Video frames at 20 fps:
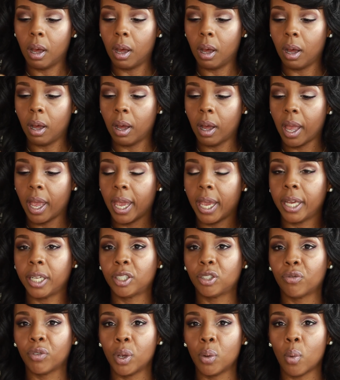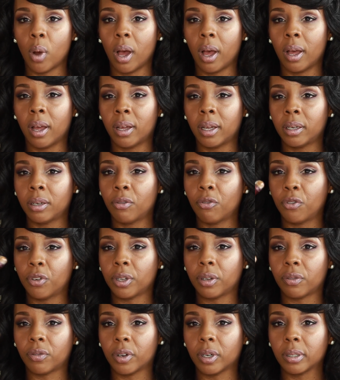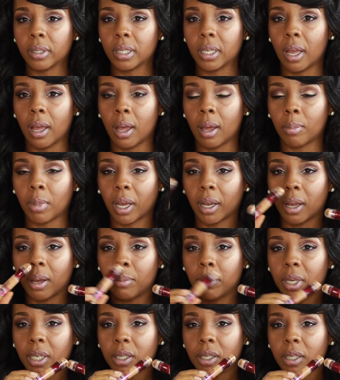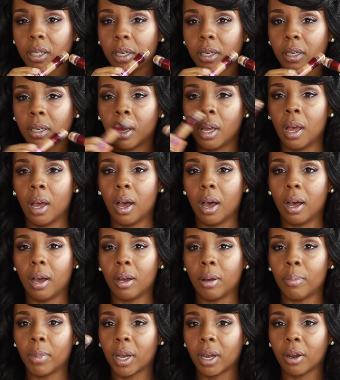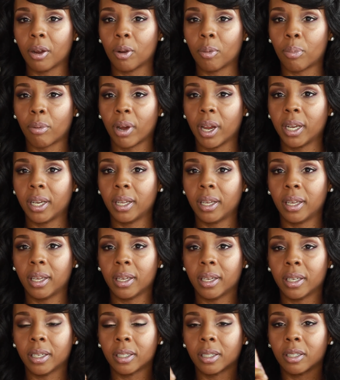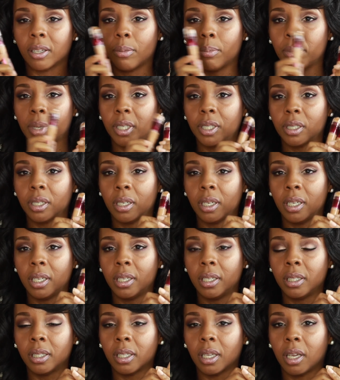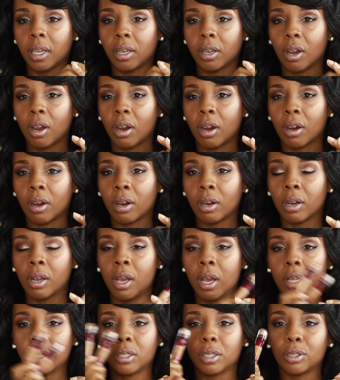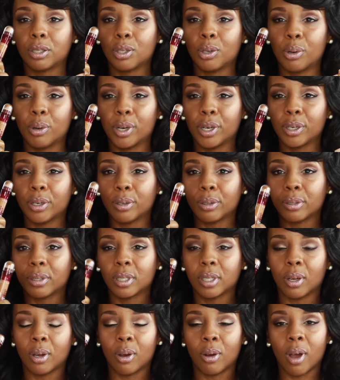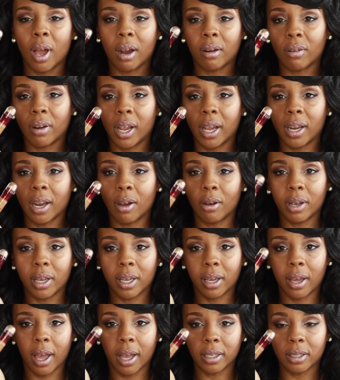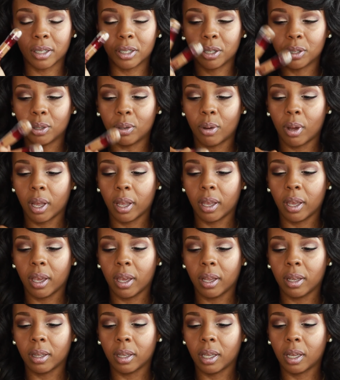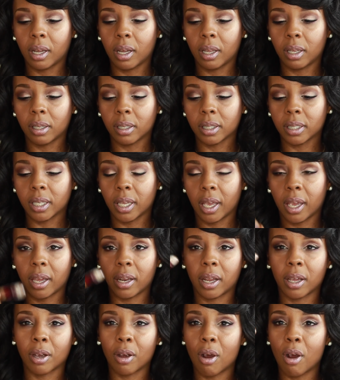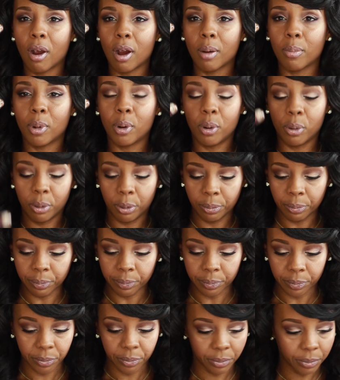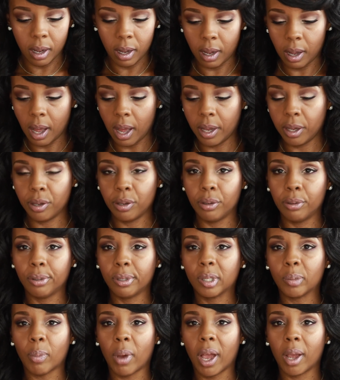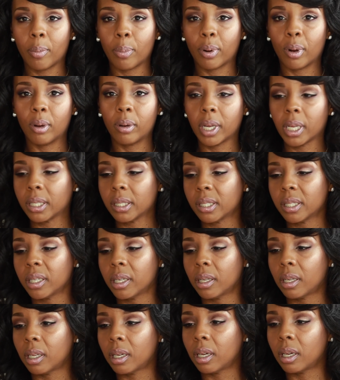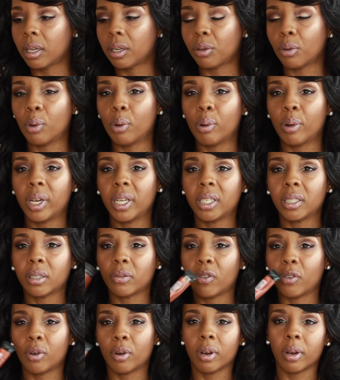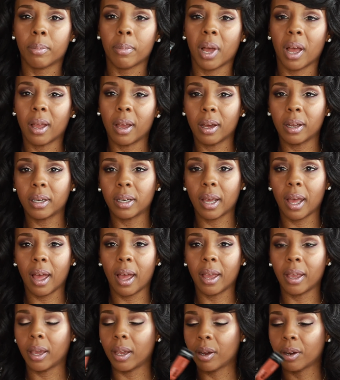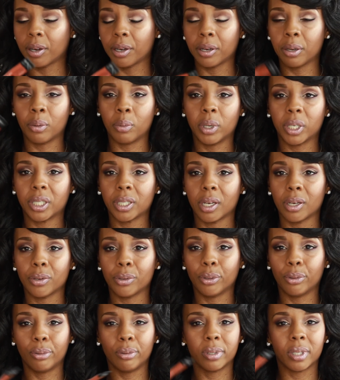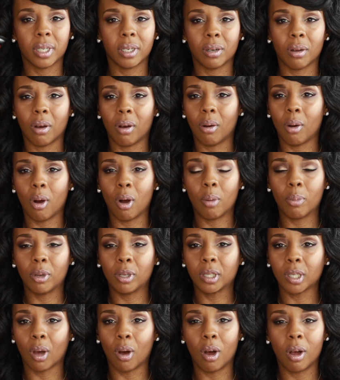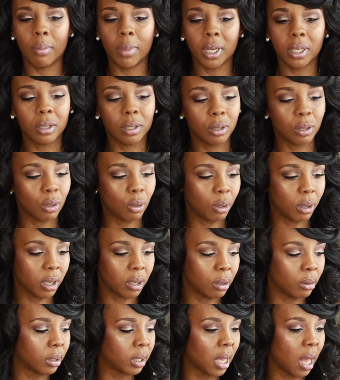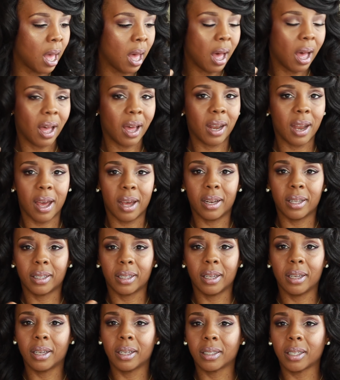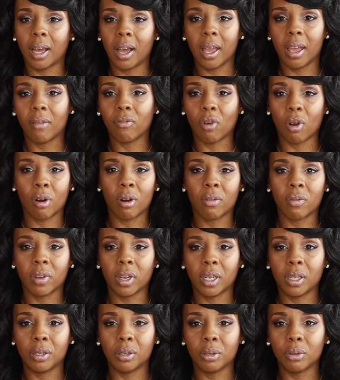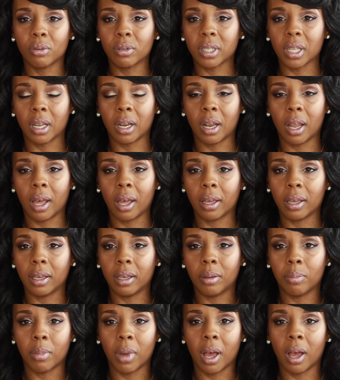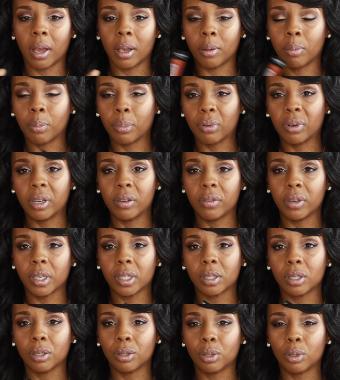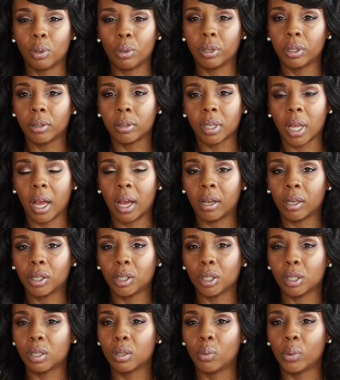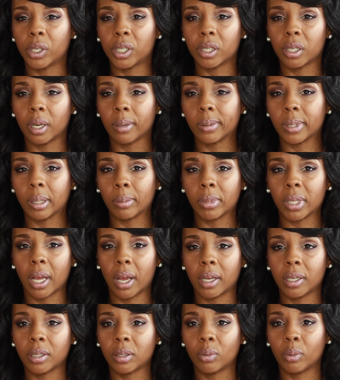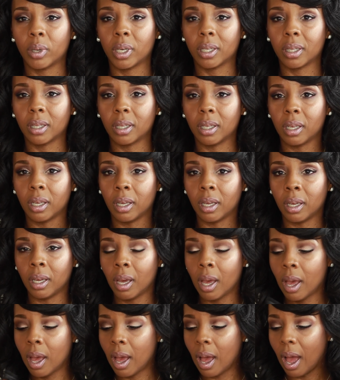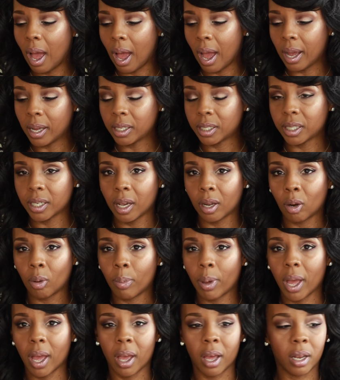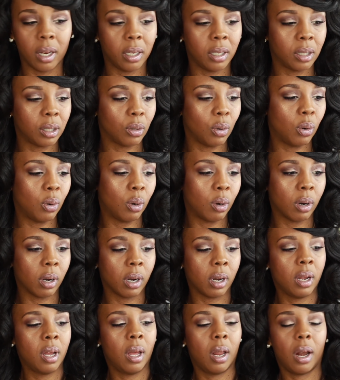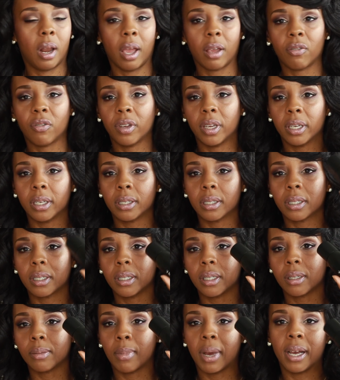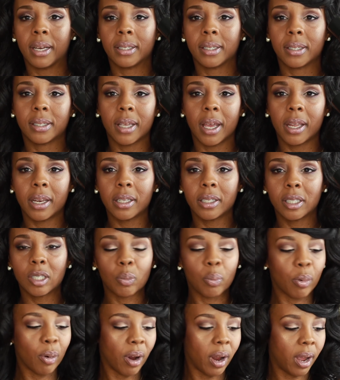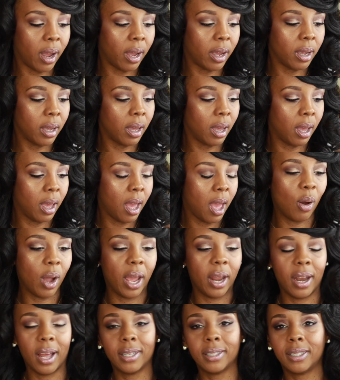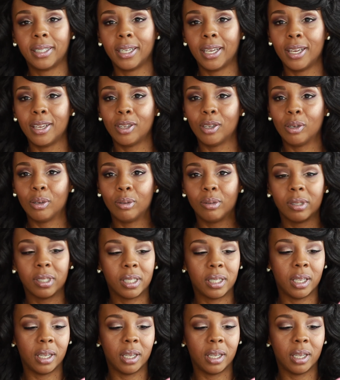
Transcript: uh, Age Rewind for the first time. Like I mentioned, uh, my girl Brandy Giz mentioned these in her tutorial, so I ran out and got to, again, the color Tan and Caramel. Uh, I use my Pro Concealer in Orange for my under eye area, which I use in almost all my tutorials. A lot of things I have already used a lot in my previous tutorials. I'll just switch it up sometimes with the eyeshadow palettes, or like for instance my setting spray. Oh, and I did use